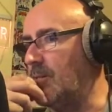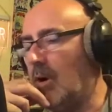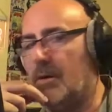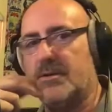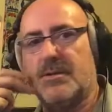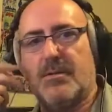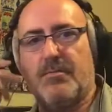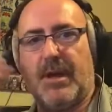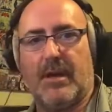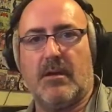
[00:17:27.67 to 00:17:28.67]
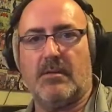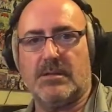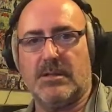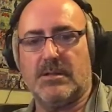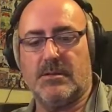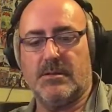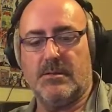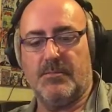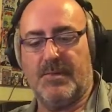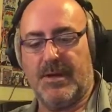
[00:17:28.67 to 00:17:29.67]
Was that because
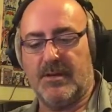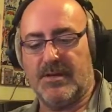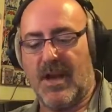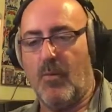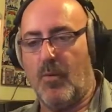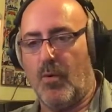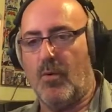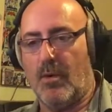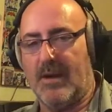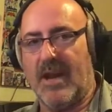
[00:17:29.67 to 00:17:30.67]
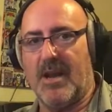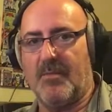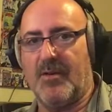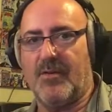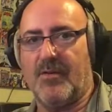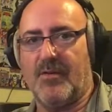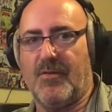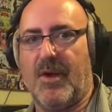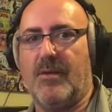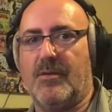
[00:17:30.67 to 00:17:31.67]
our war on cannabis has
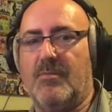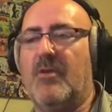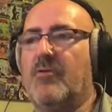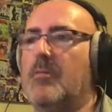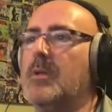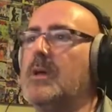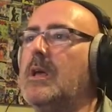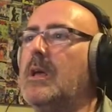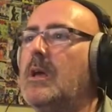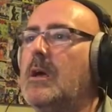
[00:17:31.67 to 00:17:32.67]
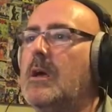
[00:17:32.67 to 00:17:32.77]
failed miserably,